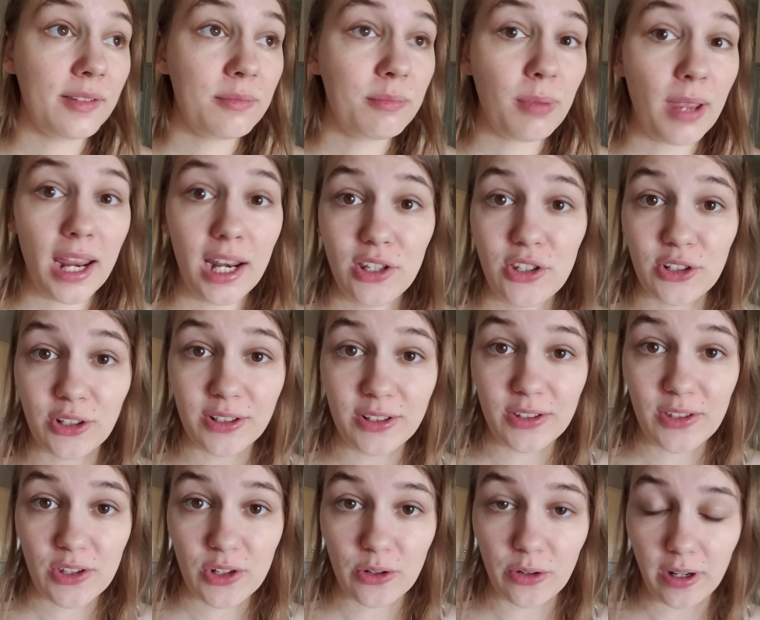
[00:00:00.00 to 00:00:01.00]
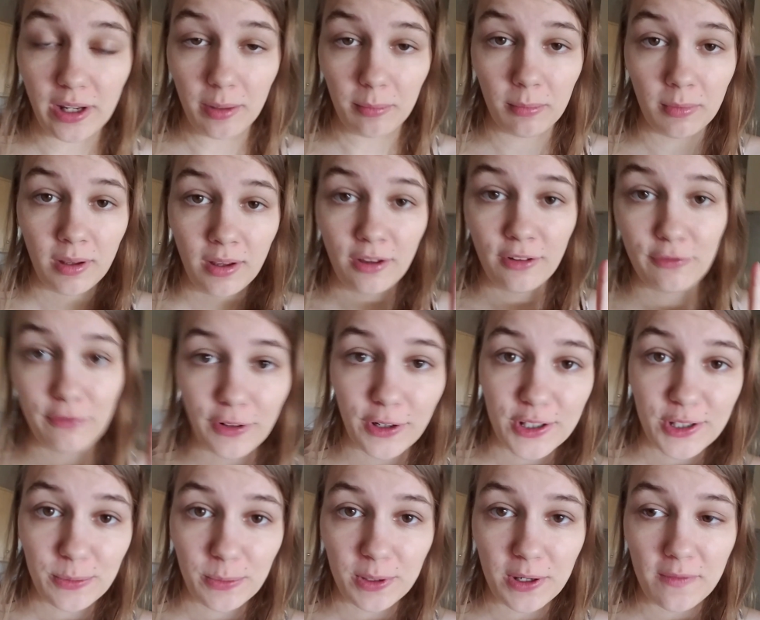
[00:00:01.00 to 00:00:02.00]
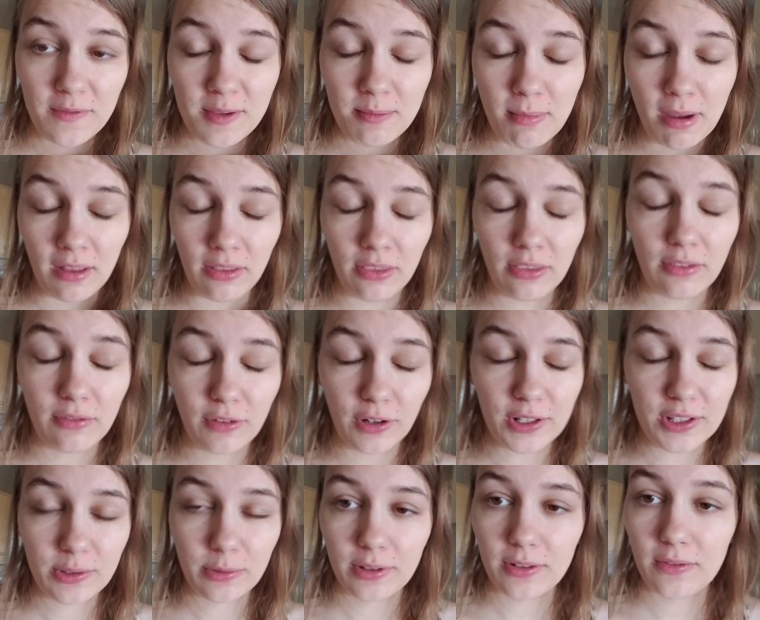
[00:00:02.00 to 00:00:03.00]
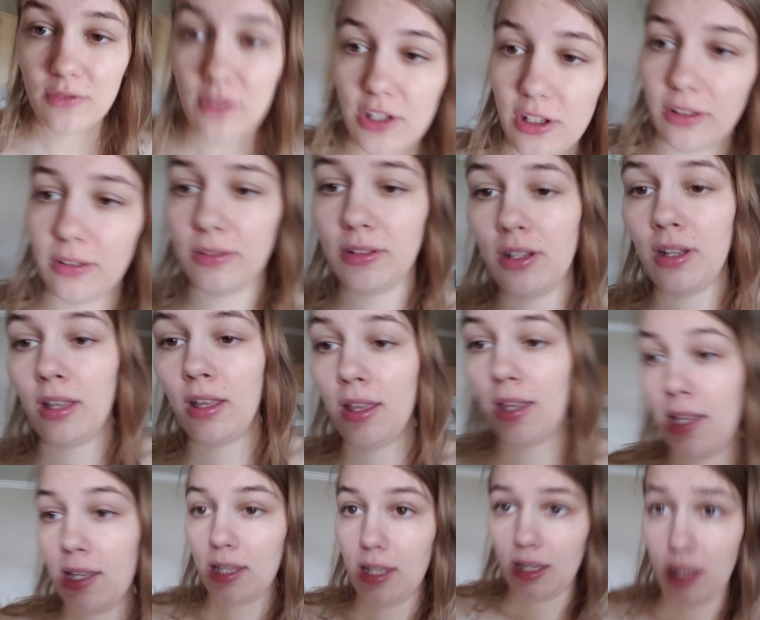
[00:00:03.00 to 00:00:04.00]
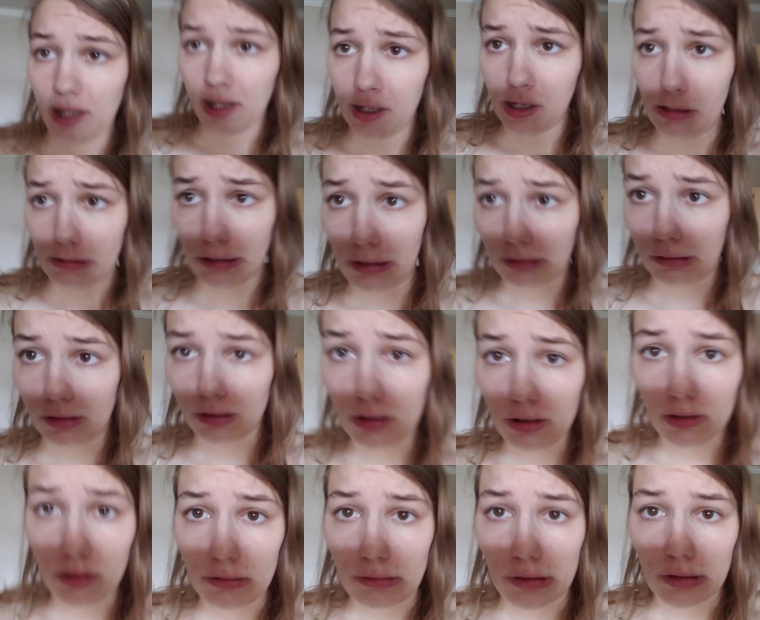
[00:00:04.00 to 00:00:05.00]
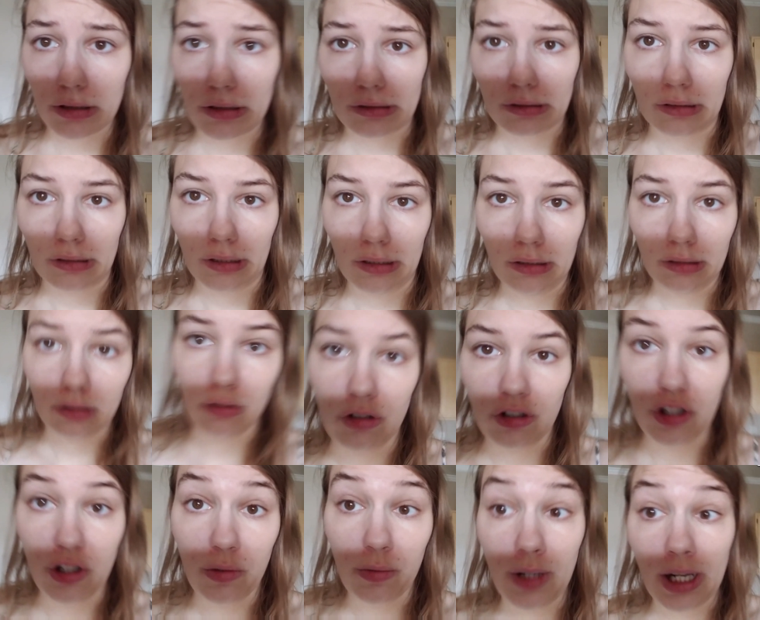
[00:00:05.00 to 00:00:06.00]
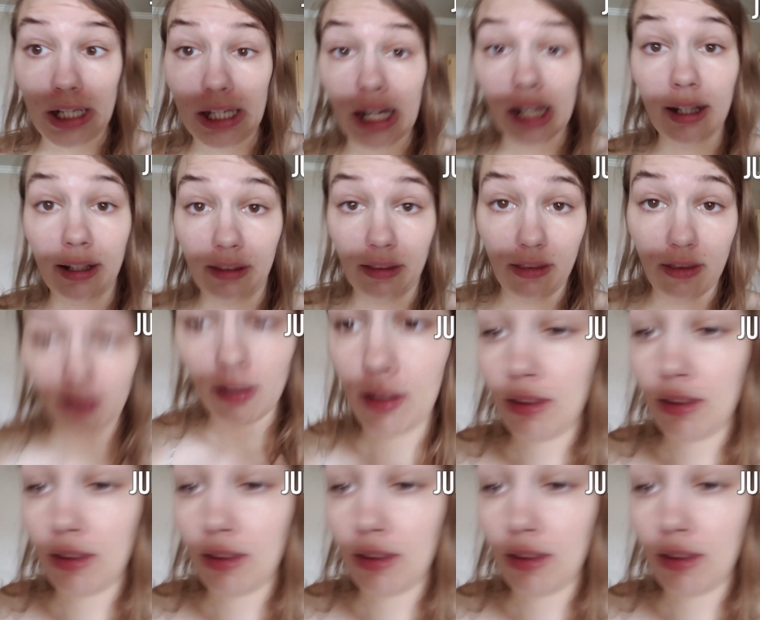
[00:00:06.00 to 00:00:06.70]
Patron stream. First one of the month, first one of June. It is today, June 9th,